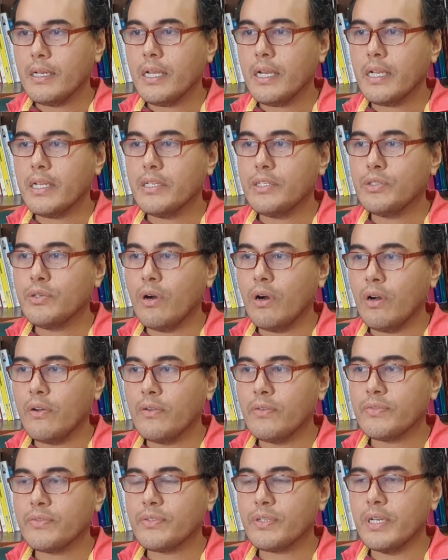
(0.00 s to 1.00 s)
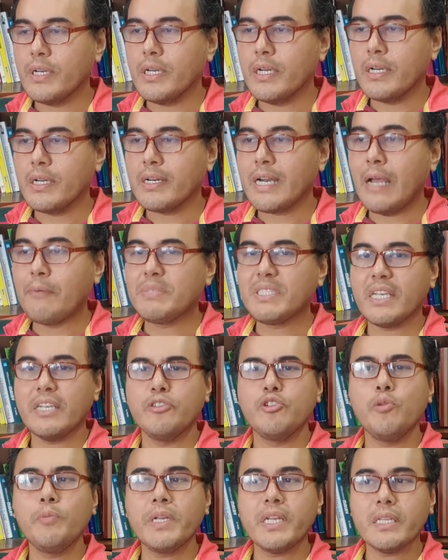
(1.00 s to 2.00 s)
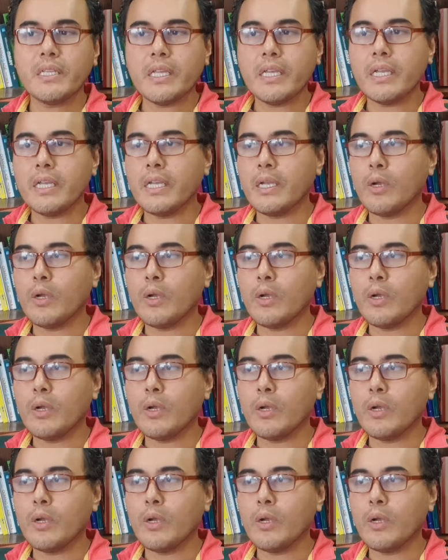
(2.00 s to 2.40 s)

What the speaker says: issue of crimes against humanity,